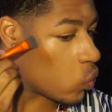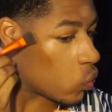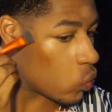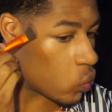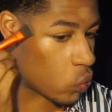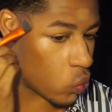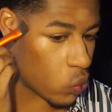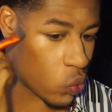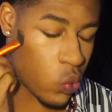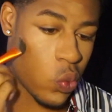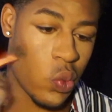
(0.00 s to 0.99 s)
So I'm going with
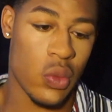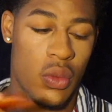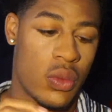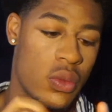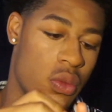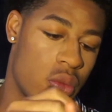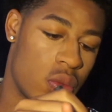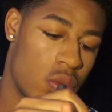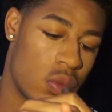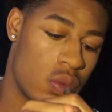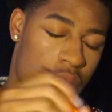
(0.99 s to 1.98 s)
a dewy
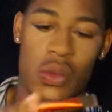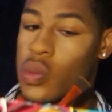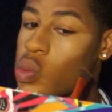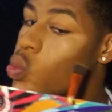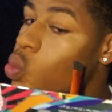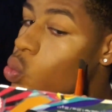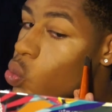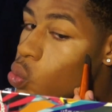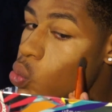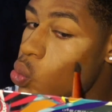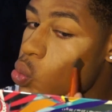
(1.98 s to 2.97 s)
foundation
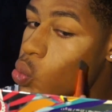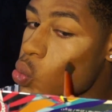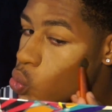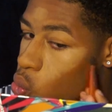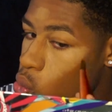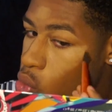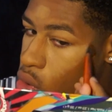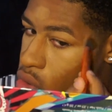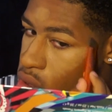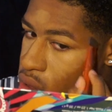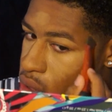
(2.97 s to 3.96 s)
to contour
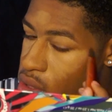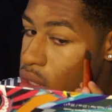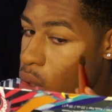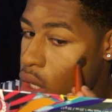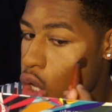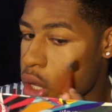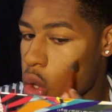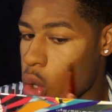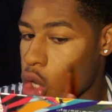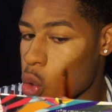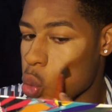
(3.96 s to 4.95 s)
with,
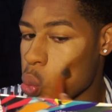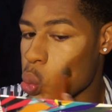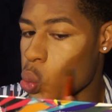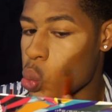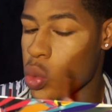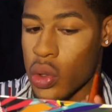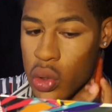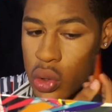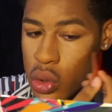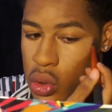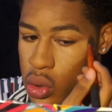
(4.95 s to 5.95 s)
and
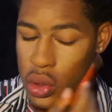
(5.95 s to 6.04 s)
it's a